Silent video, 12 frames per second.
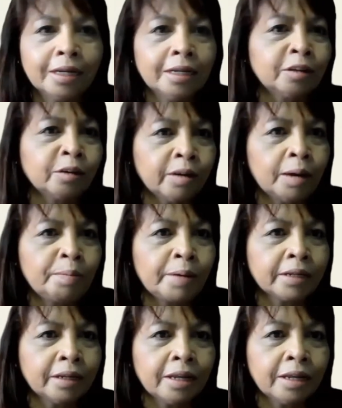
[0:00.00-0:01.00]
I
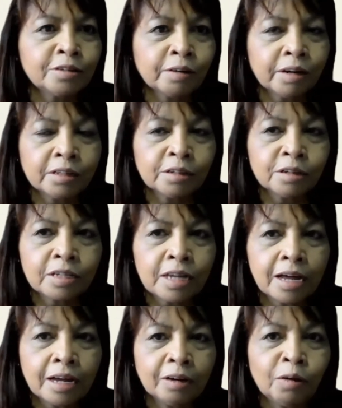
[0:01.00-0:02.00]
believe that
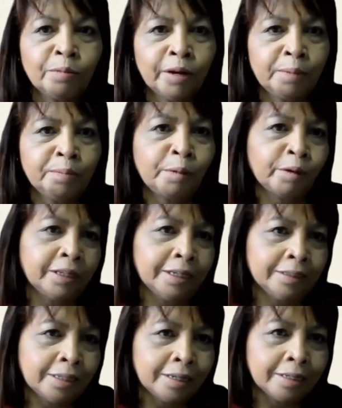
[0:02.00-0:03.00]

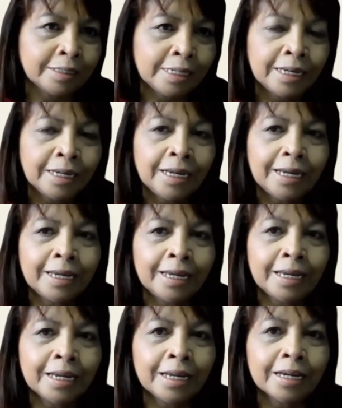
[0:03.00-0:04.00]
in, among those
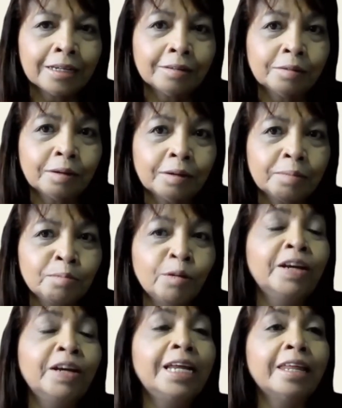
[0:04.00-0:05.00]
challenges, there's something
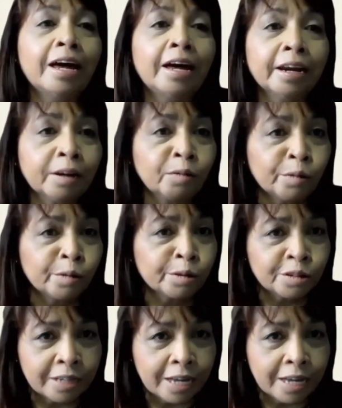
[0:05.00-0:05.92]
that's very important.